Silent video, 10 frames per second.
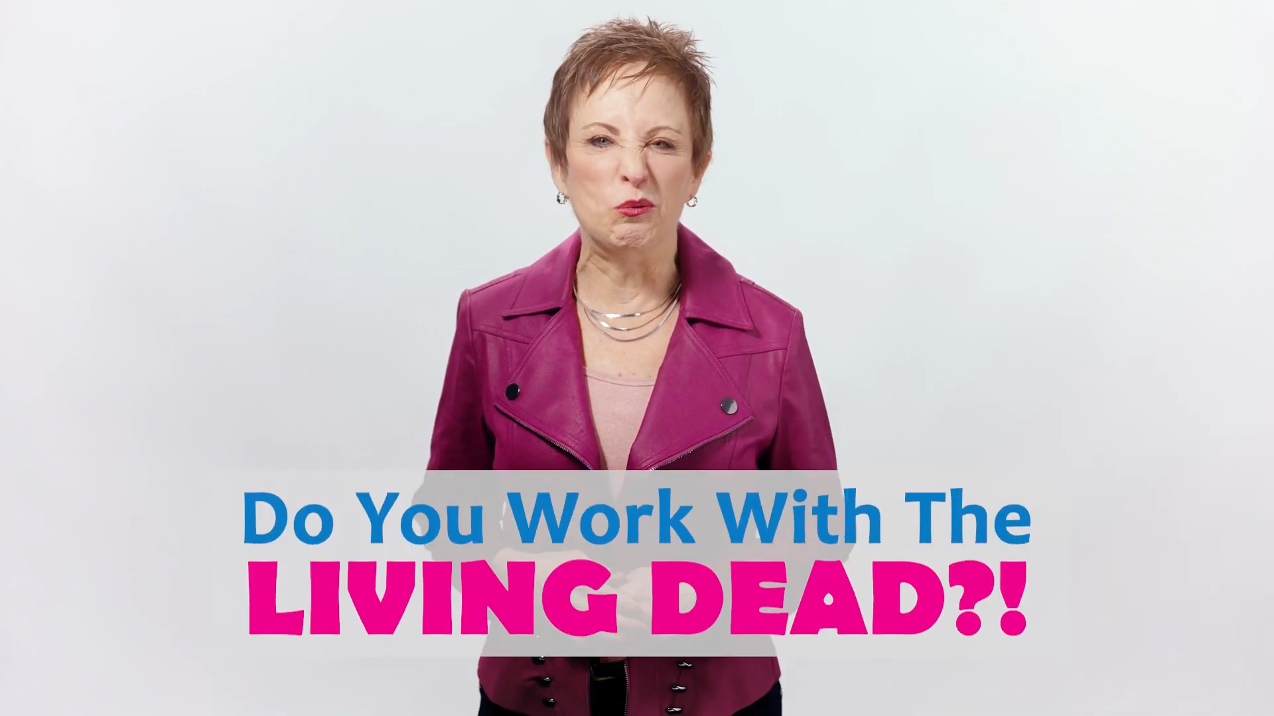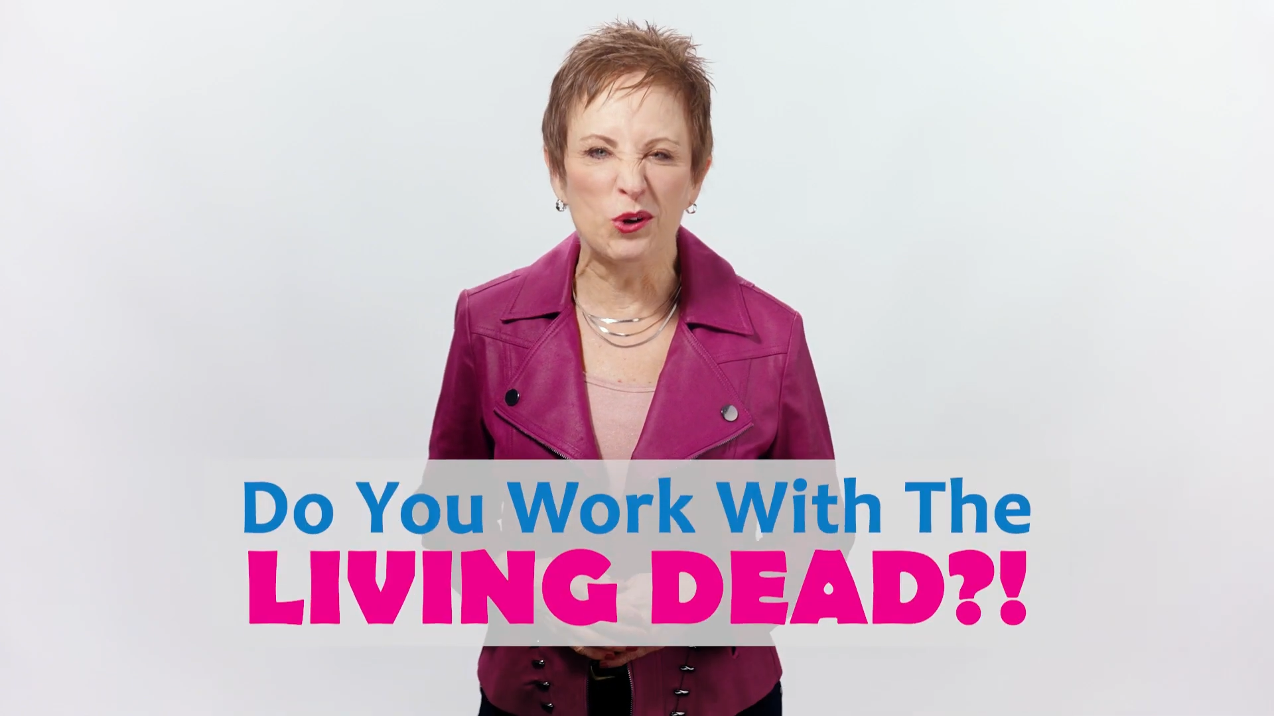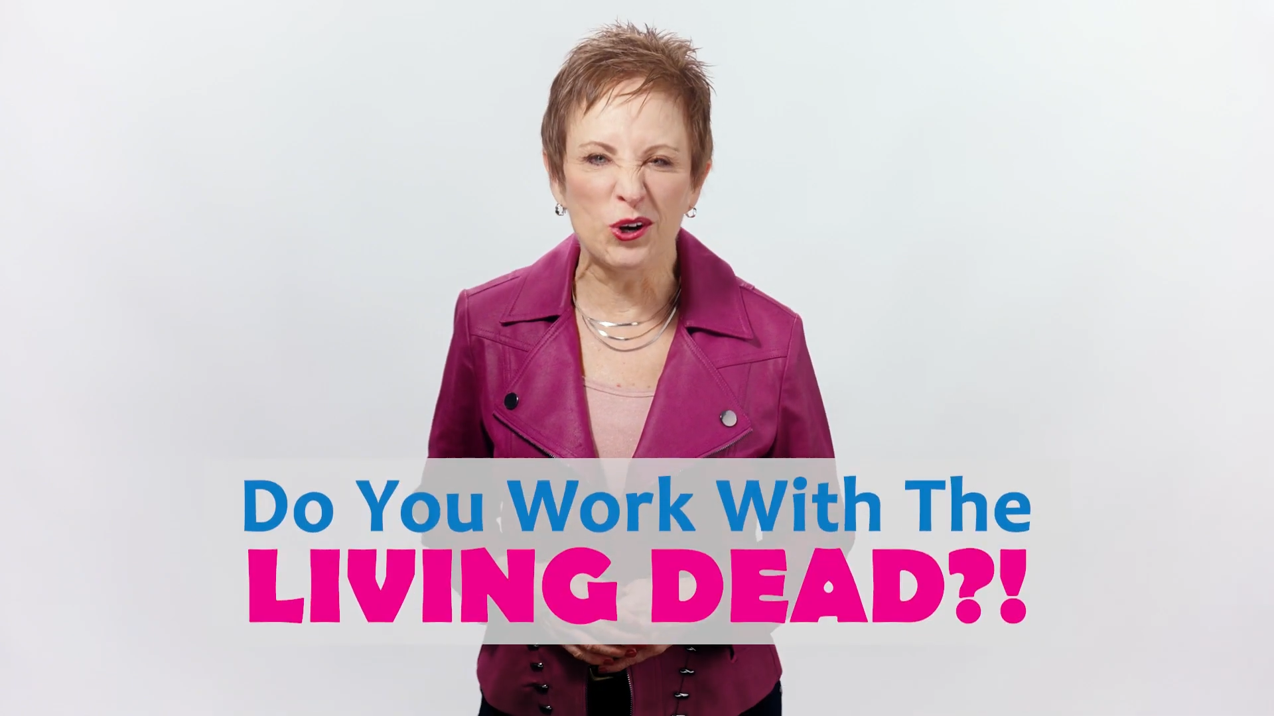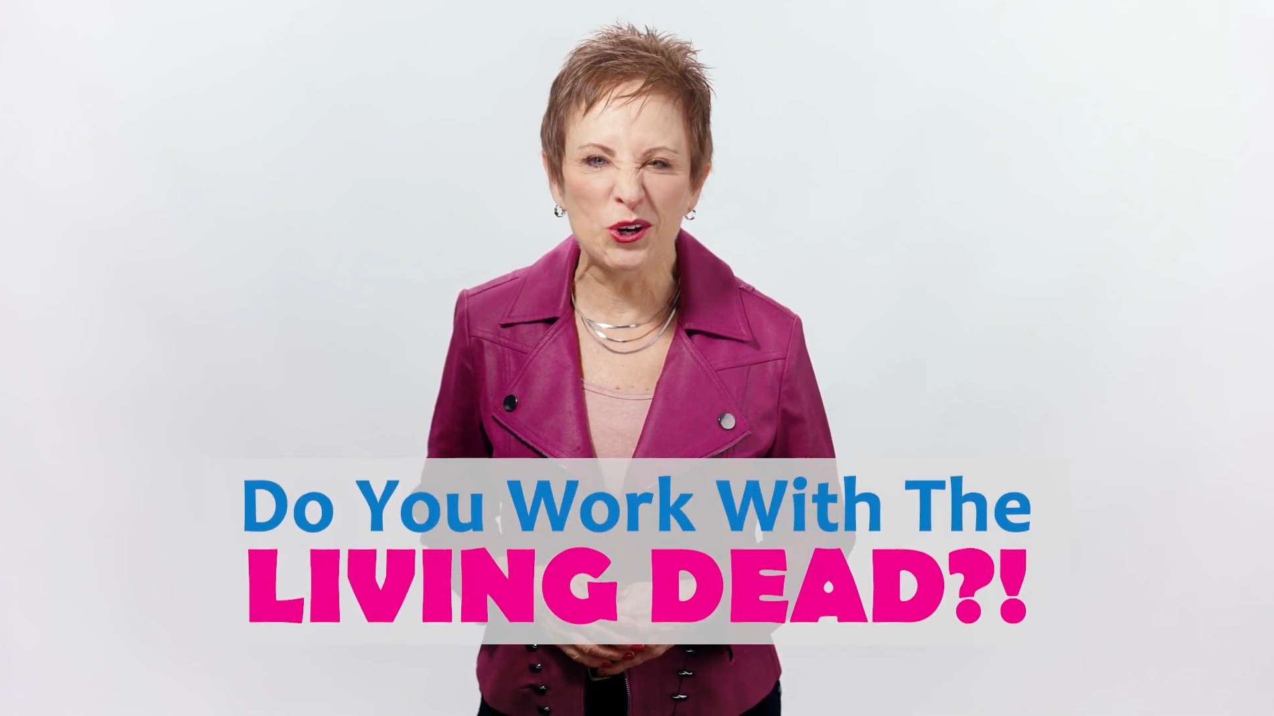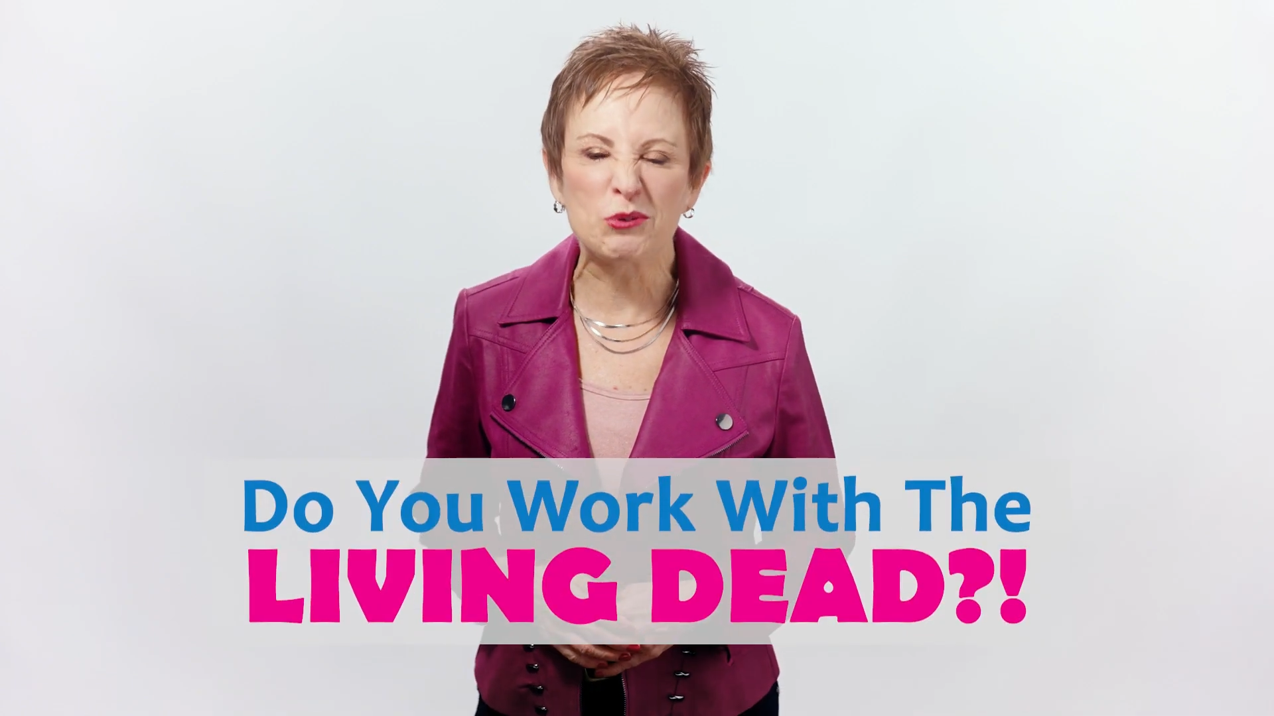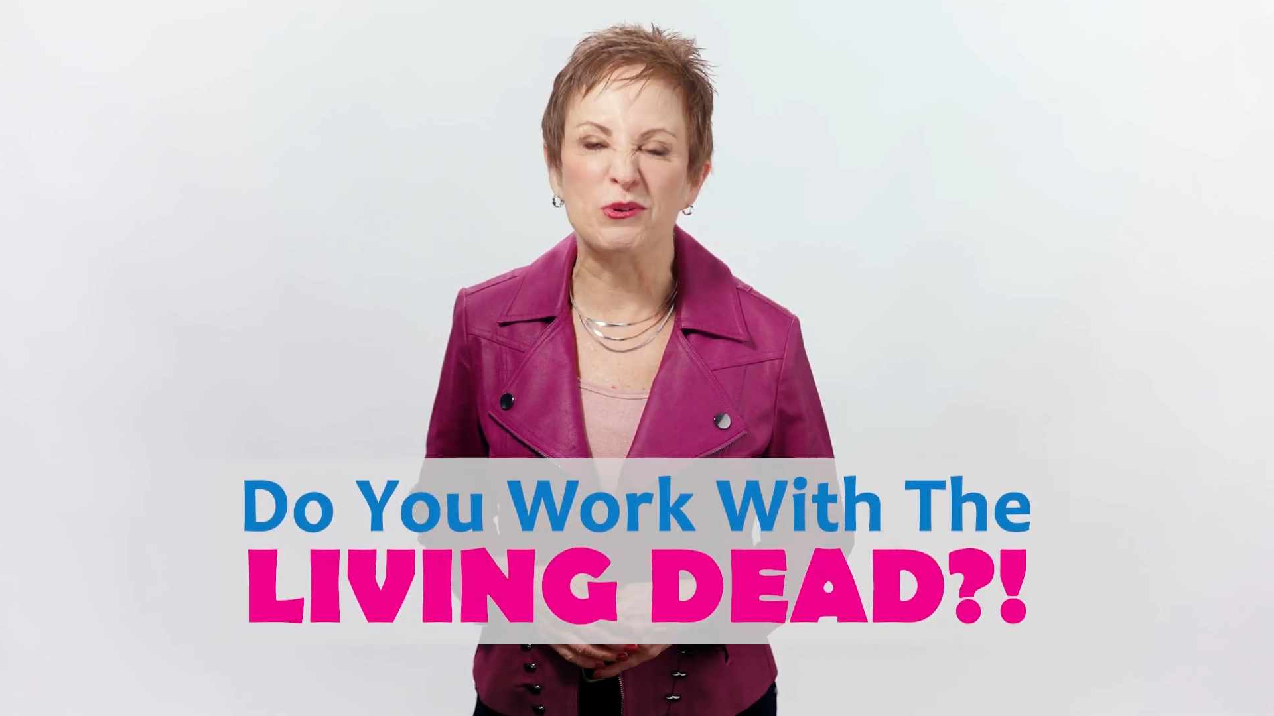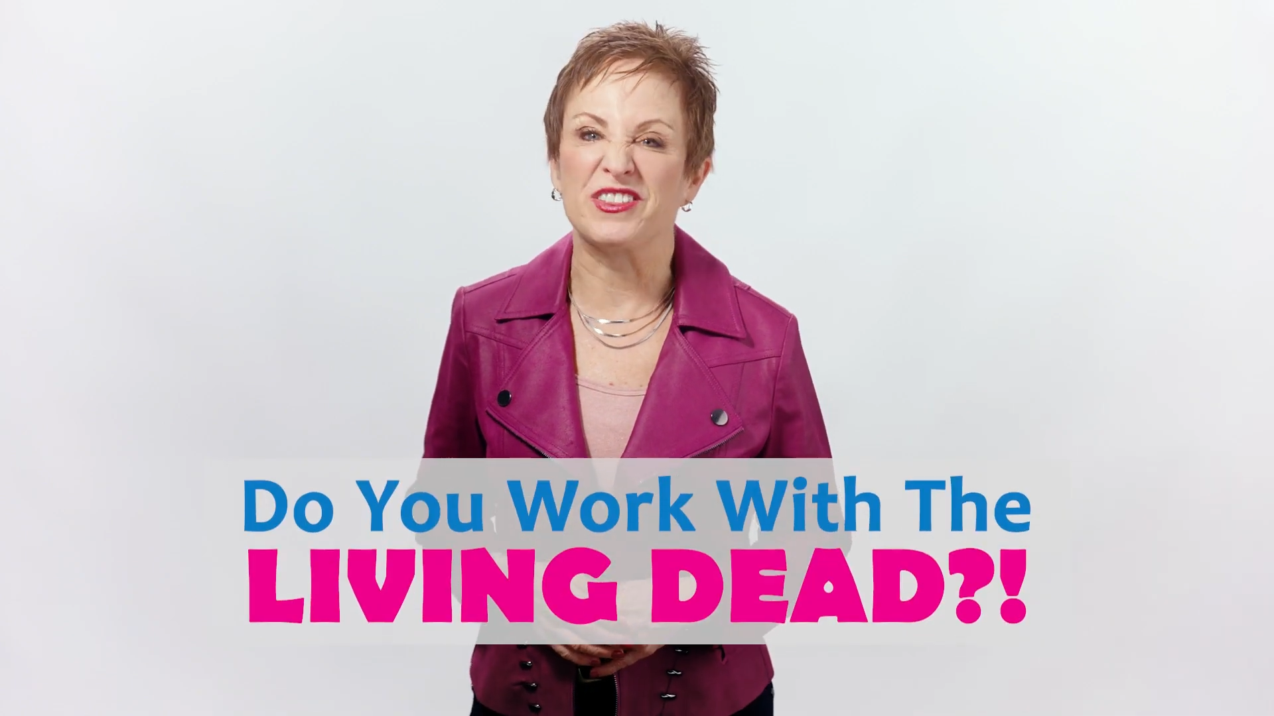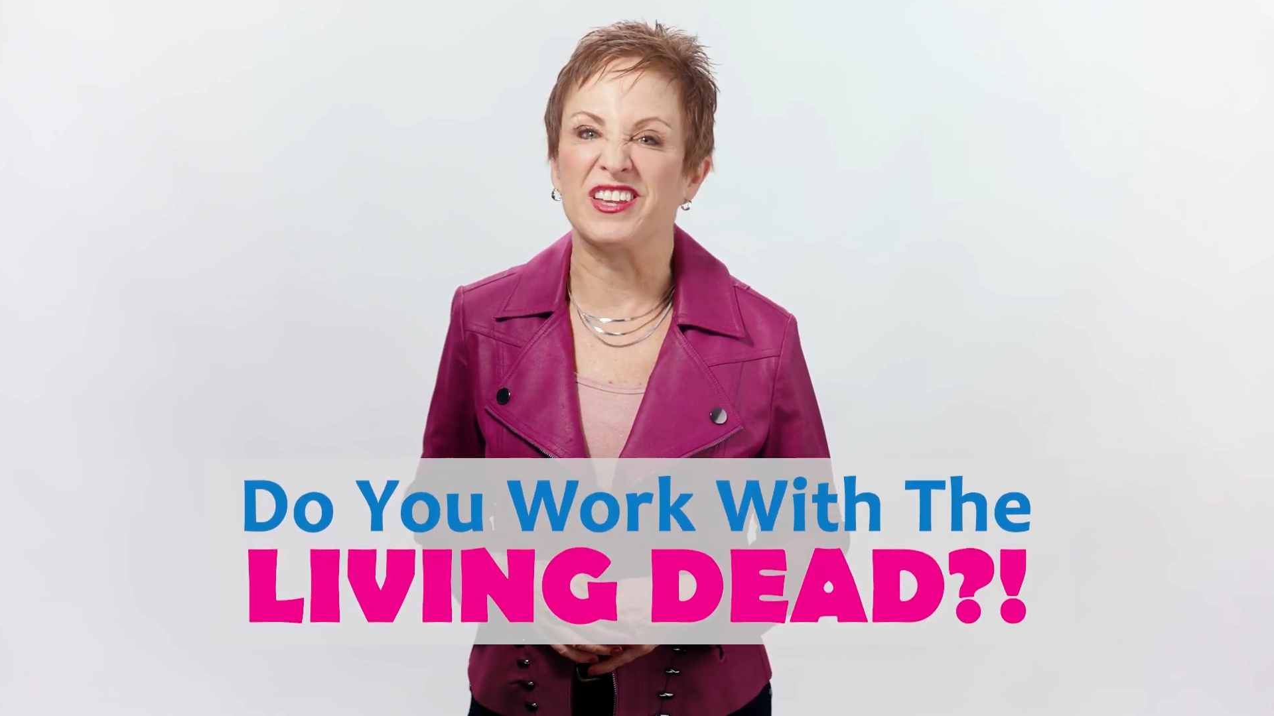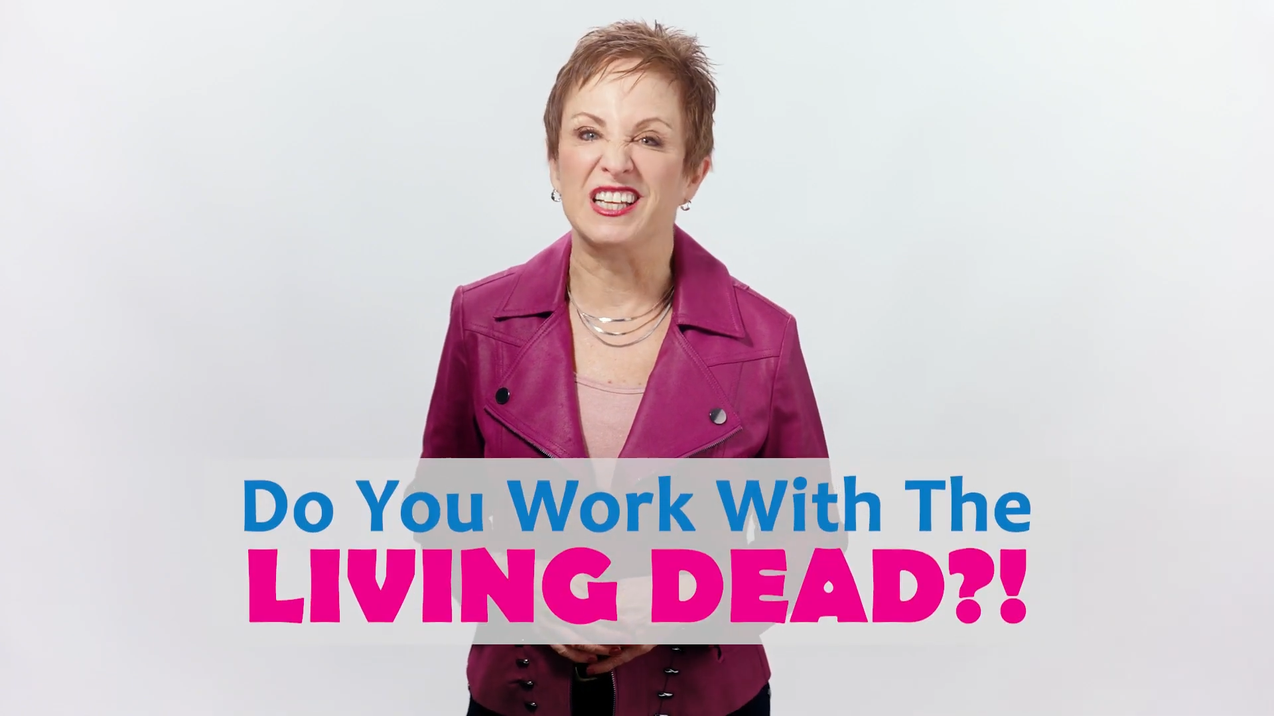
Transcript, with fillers: Work with